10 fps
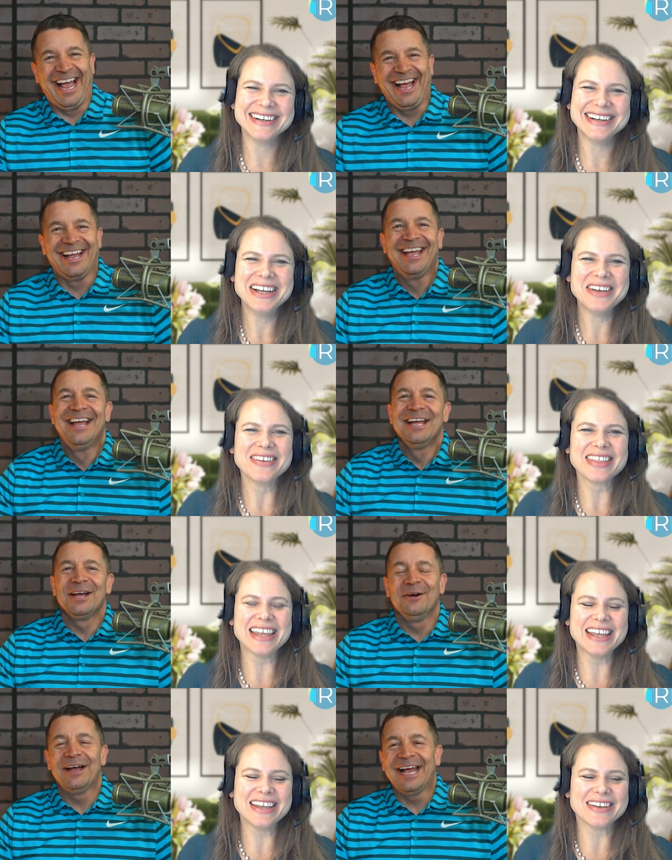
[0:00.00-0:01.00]
Speaker 1: well, you
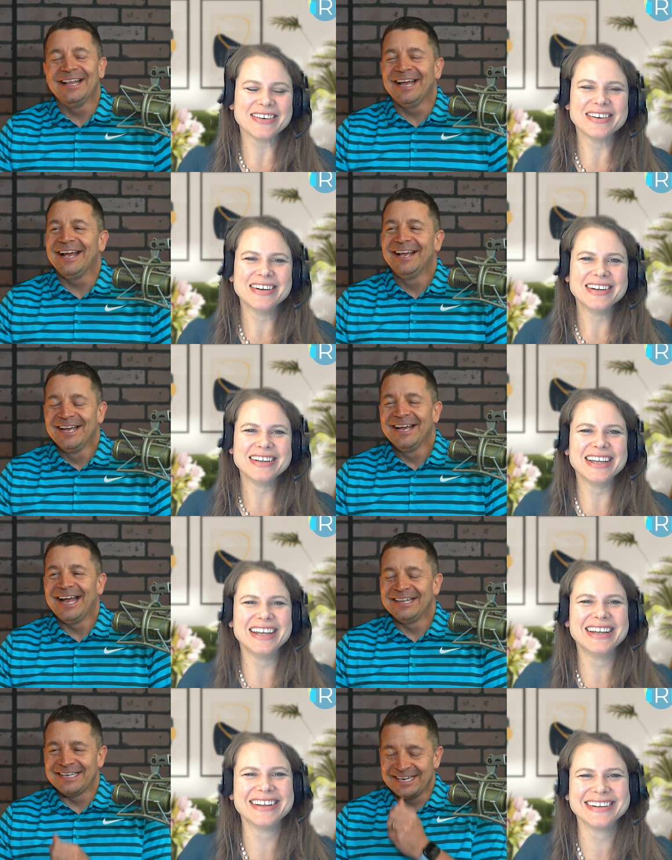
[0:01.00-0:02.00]
know, at,
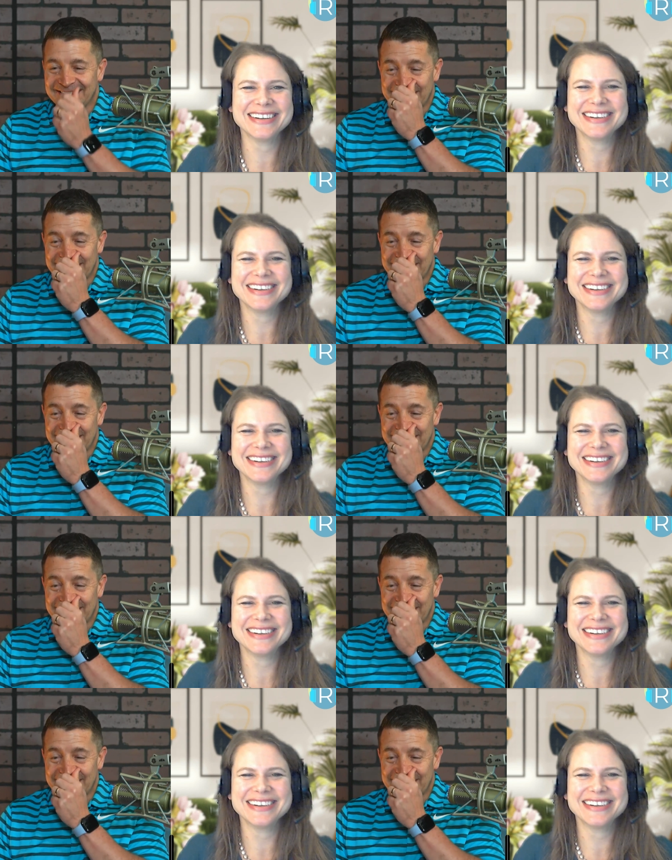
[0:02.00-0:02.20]
at, the end of the